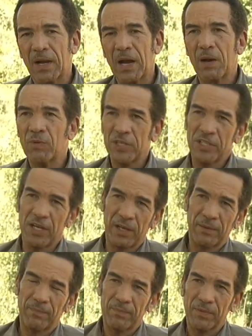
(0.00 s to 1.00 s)
our
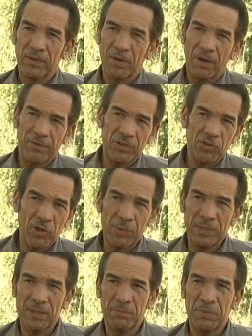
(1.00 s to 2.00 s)
share of the
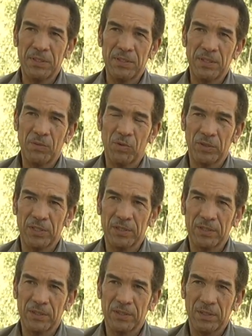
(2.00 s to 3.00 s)
Chobe-Zambezi
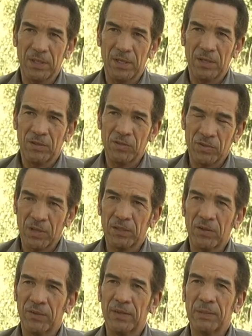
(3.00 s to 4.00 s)
waters to
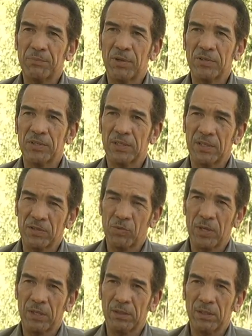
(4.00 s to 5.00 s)
start on that project as
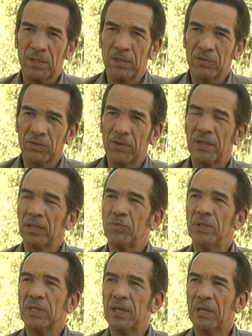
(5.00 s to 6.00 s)
well so that
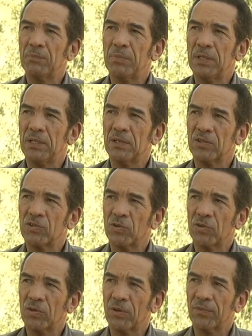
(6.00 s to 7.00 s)
we can be
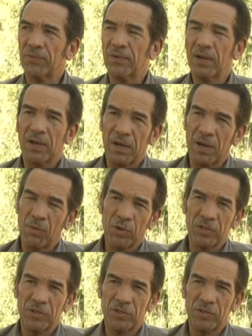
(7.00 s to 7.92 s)
assured of uh, water